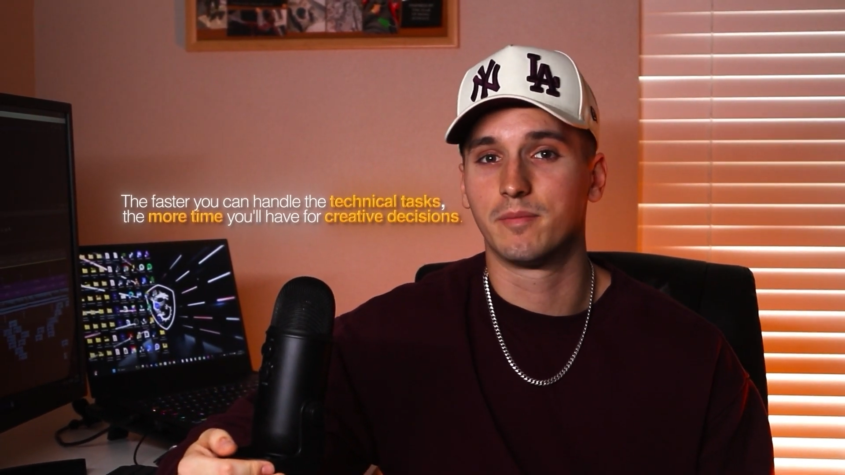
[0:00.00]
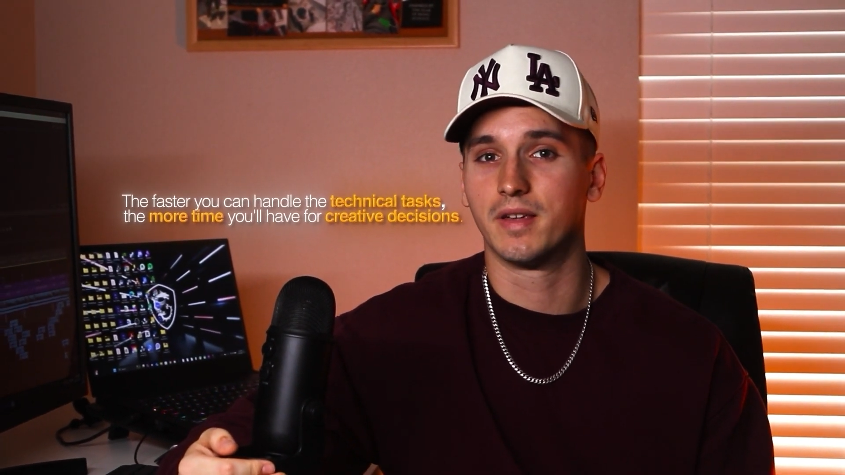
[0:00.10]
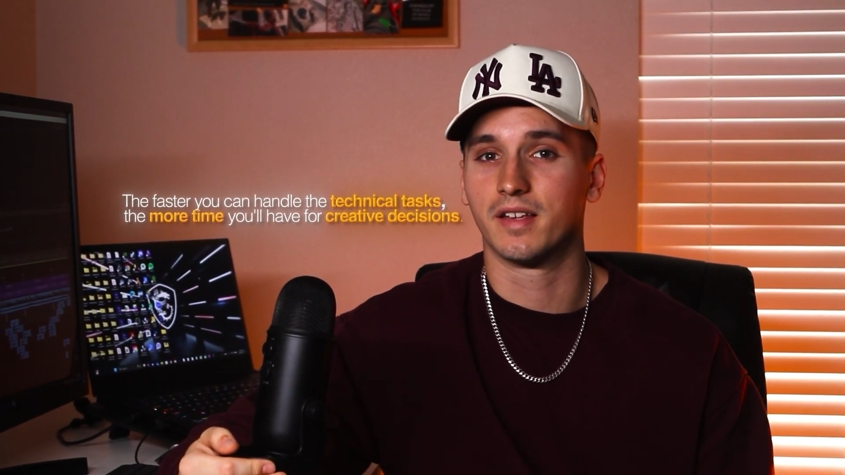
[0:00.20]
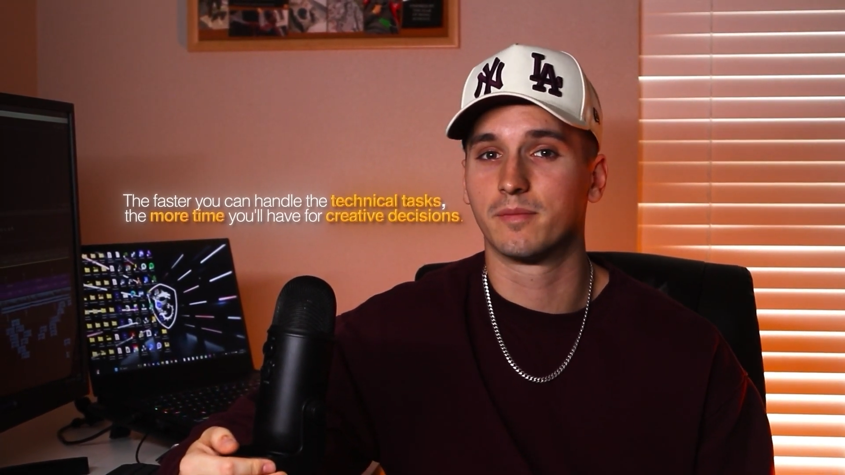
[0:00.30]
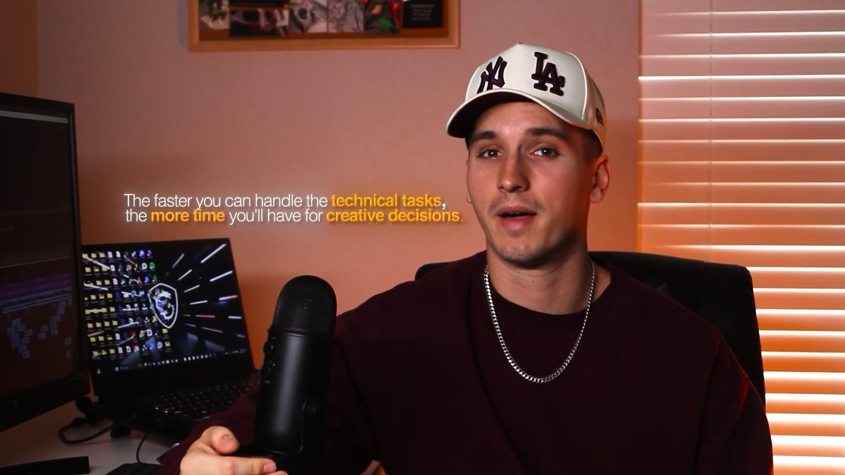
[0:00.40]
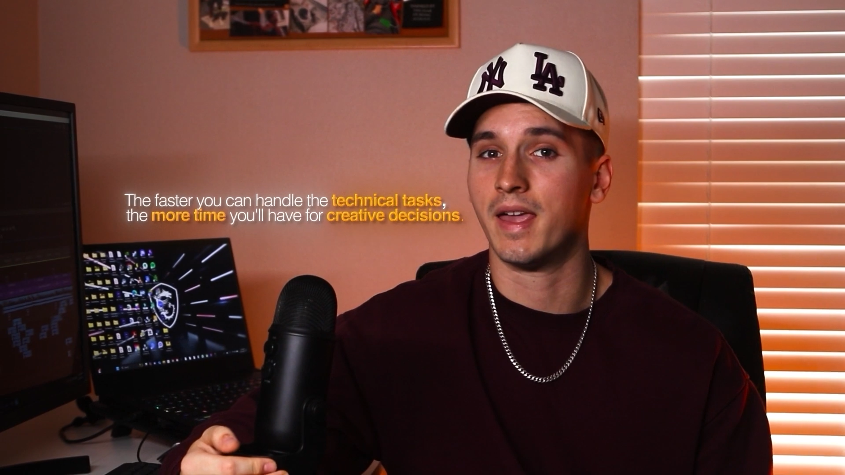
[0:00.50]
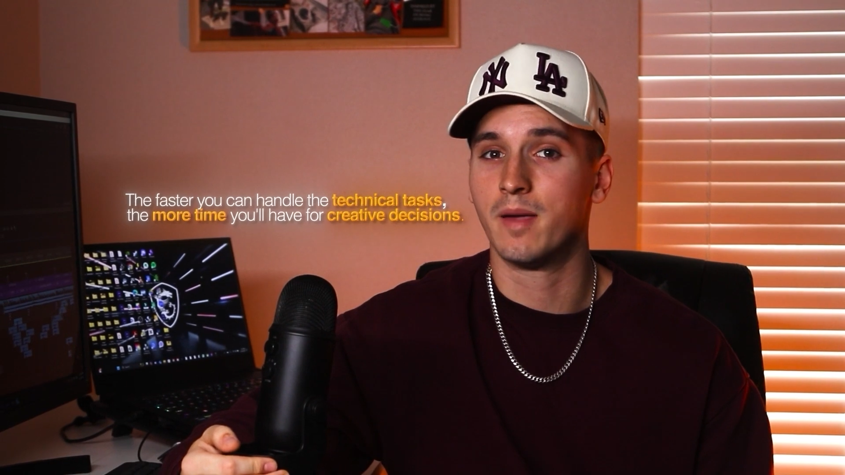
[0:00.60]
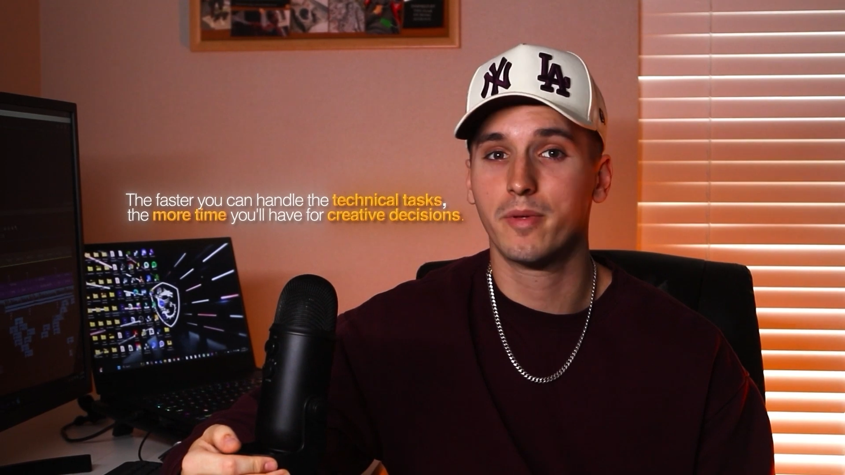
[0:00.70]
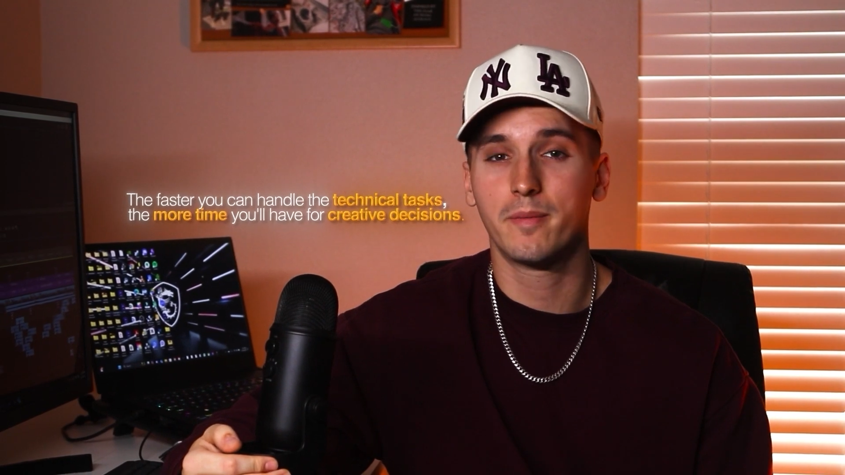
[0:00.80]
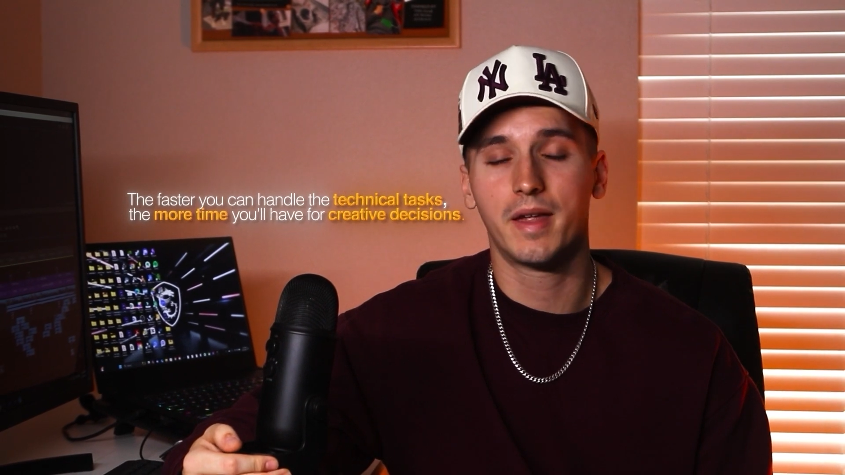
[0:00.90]
because by
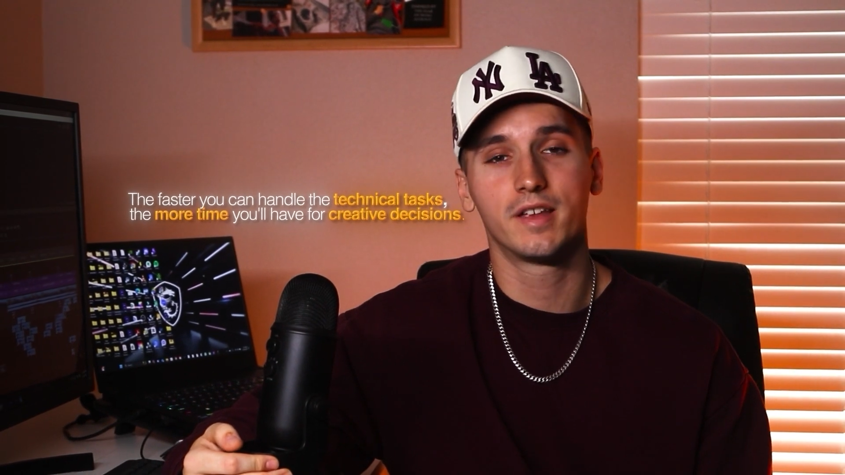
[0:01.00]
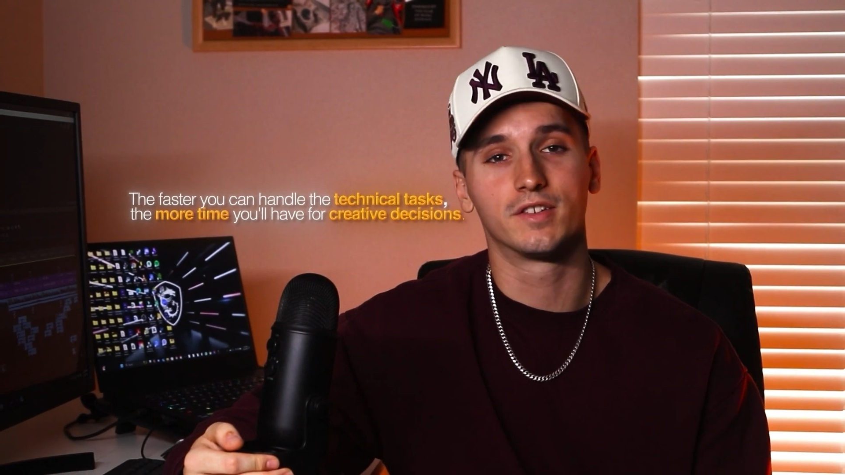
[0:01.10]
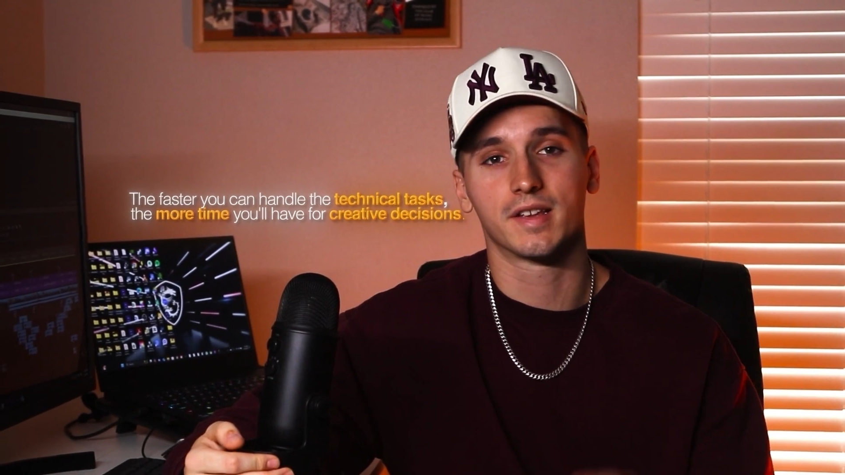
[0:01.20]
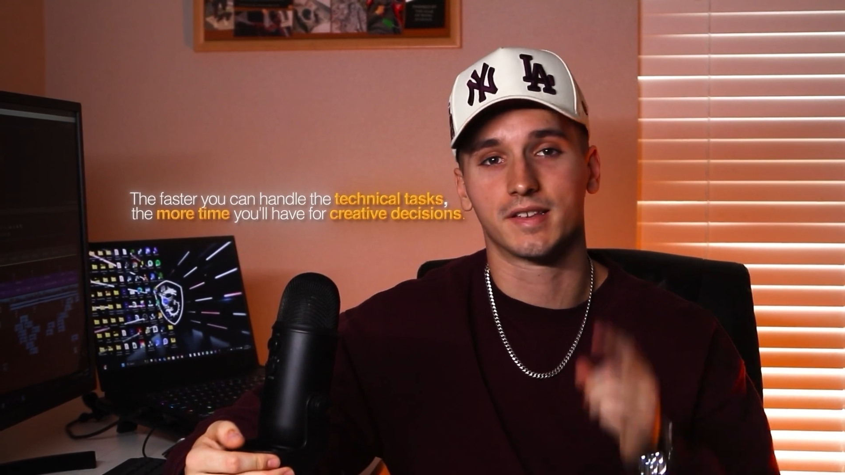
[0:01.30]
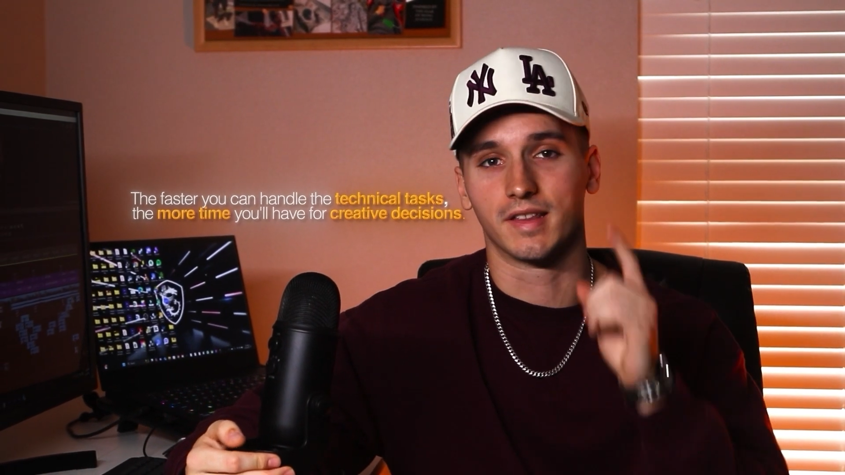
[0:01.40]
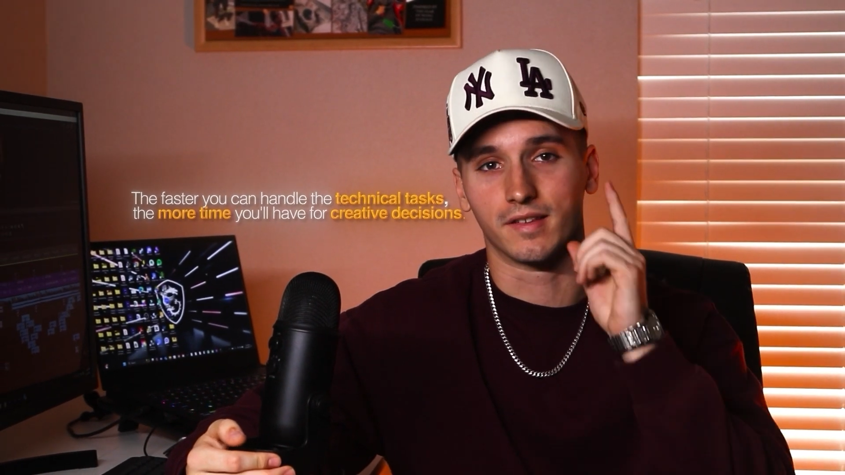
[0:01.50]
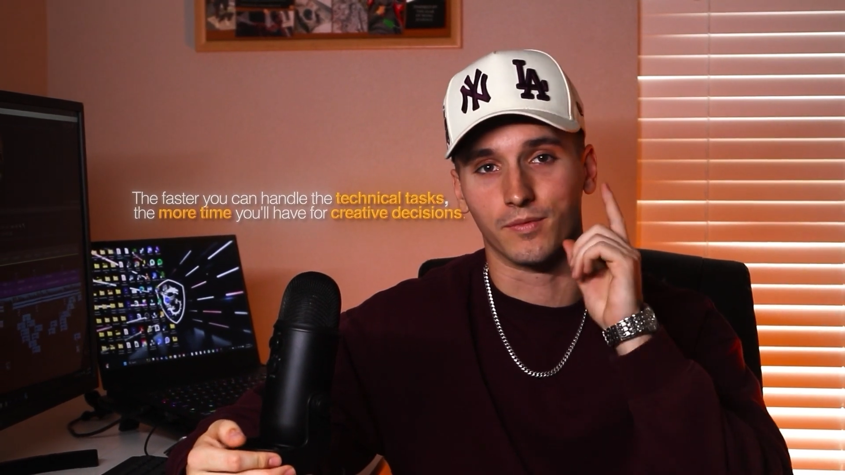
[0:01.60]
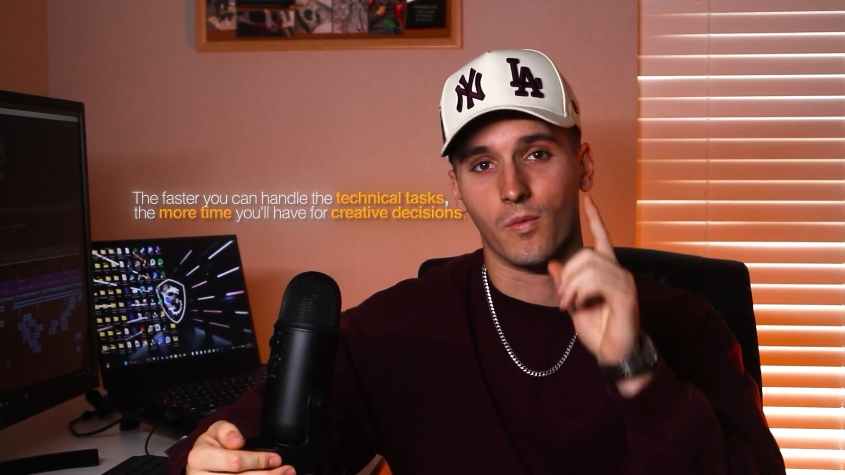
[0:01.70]
implementing just this